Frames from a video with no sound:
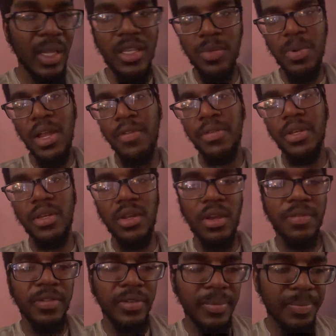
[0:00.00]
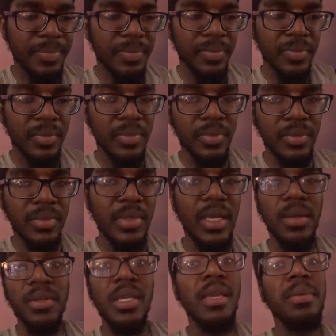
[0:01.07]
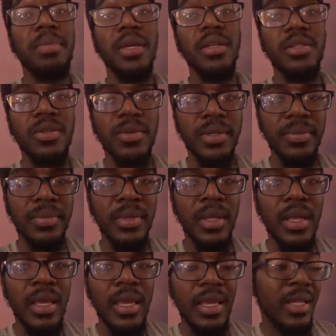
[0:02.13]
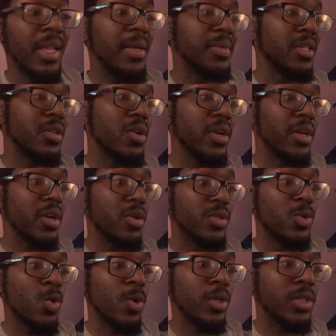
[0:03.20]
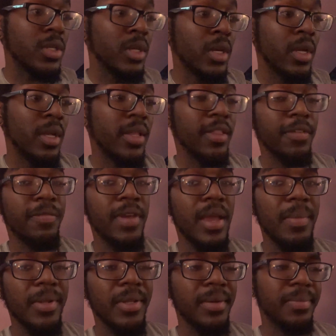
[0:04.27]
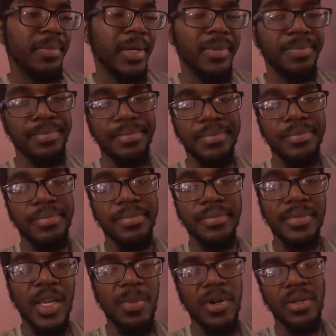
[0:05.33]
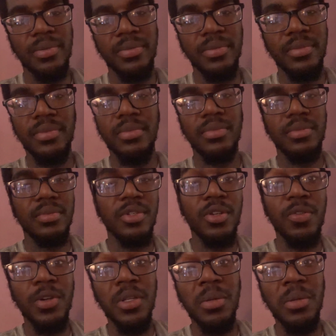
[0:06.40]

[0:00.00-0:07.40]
He's profiting off it. He admitted to it. He claims it's going to go towards the family, but come on, do you